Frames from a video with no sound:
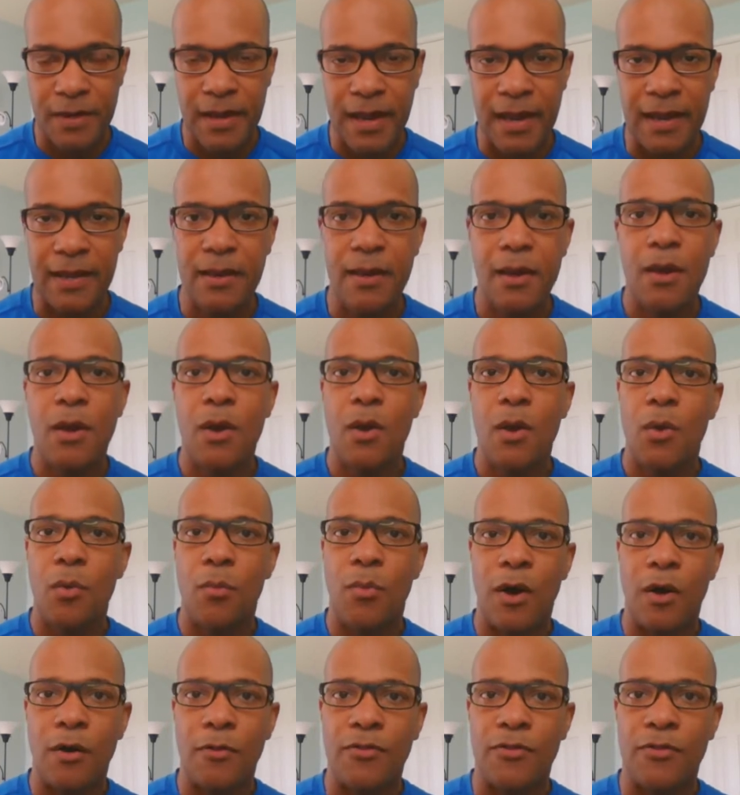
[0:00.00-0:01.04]
Okay.
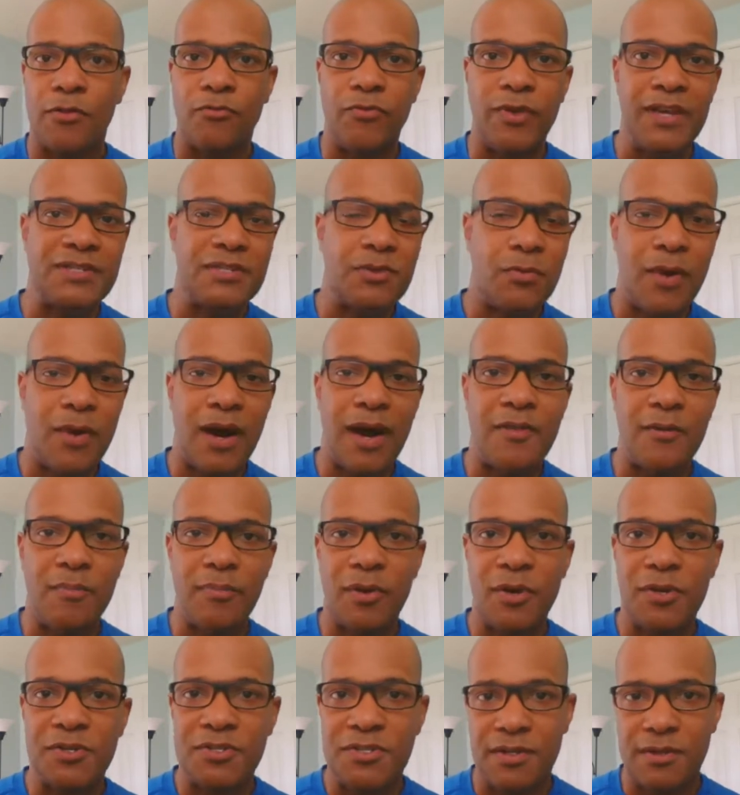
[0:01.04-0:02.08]
Well, the reason why
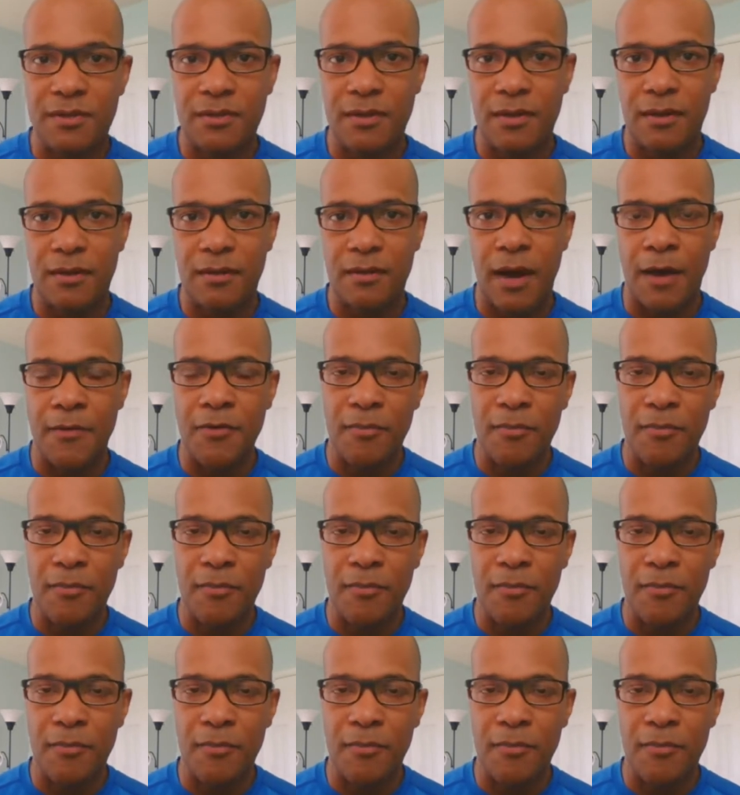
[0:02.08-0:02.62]
the